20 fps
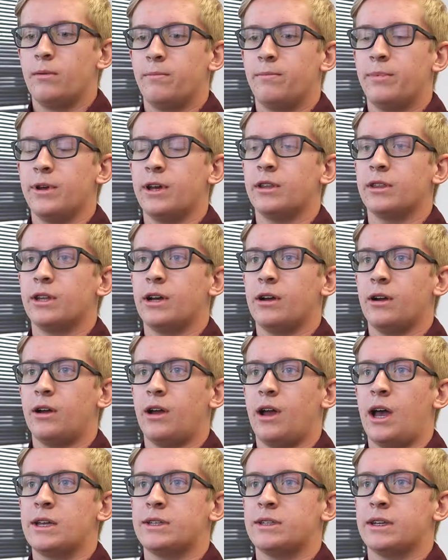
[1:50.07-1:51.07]
Being there
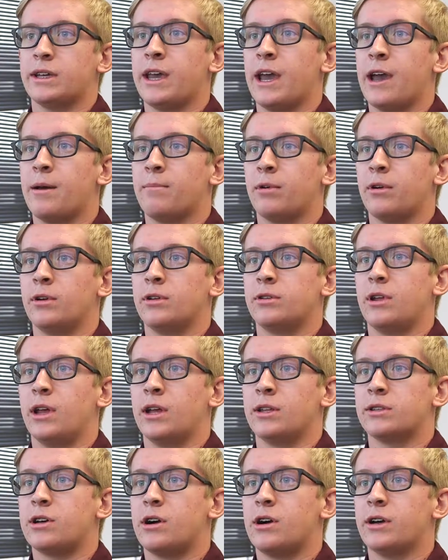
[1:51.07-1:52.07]
as a camper
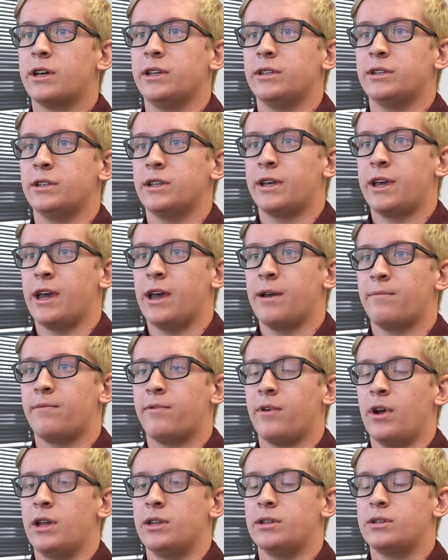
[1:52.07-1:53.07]
and talking to the camp
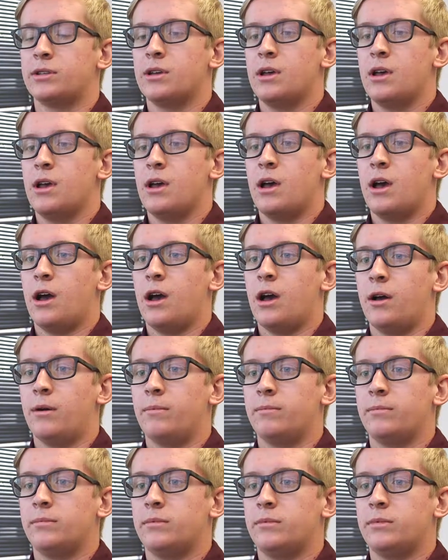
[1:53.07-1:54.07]
friends,
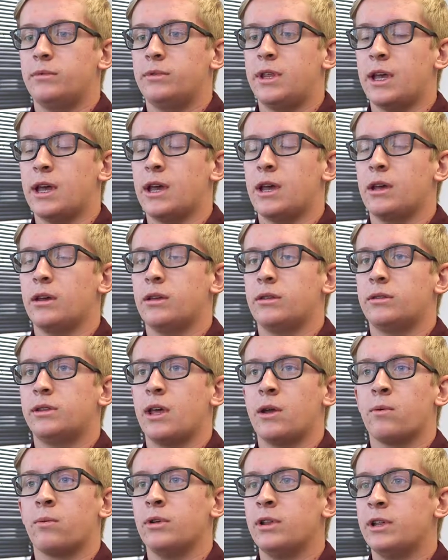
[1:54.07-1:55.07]
they
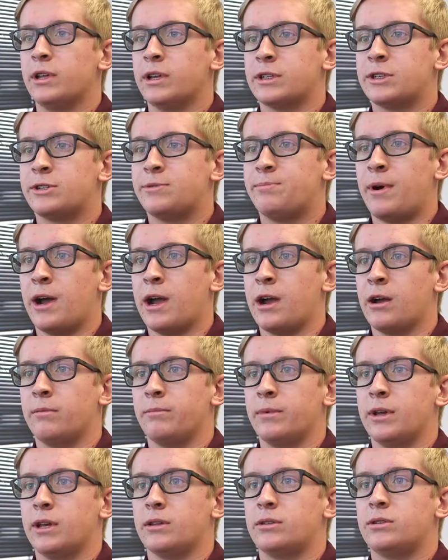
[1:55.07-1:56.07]
really inspired
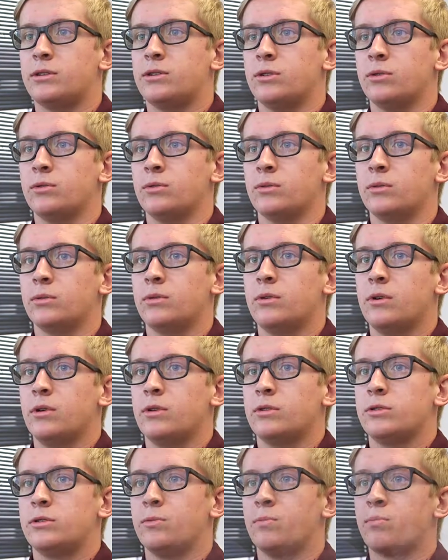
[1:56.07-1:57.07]
me to
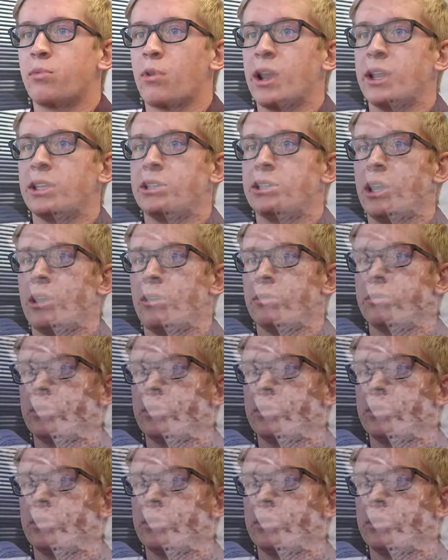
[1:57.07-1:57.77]
branch out,